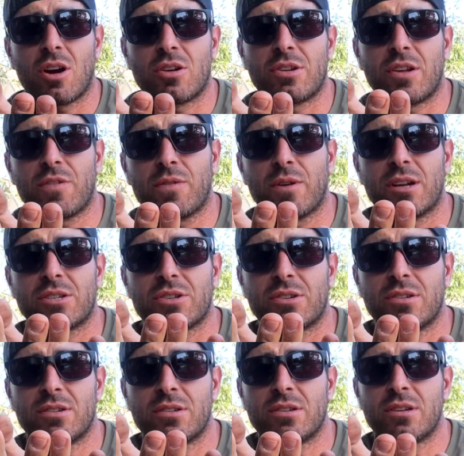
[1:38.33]
our
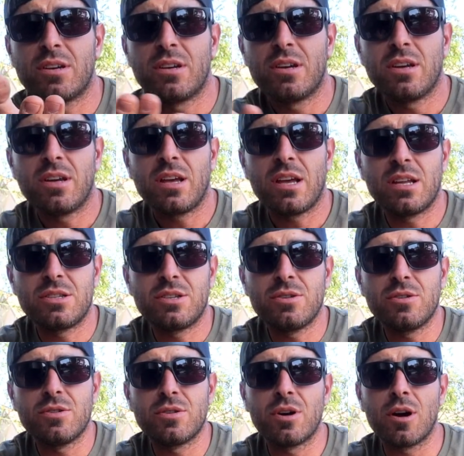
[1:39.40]
differential
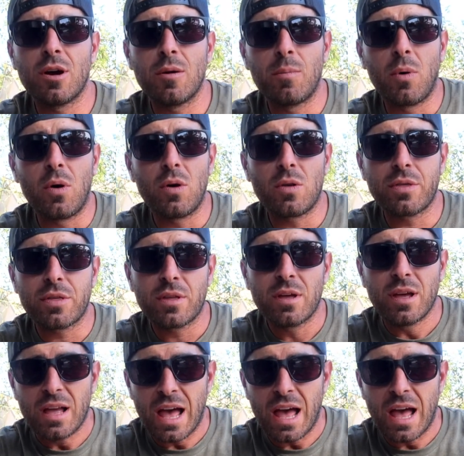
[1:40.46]
into both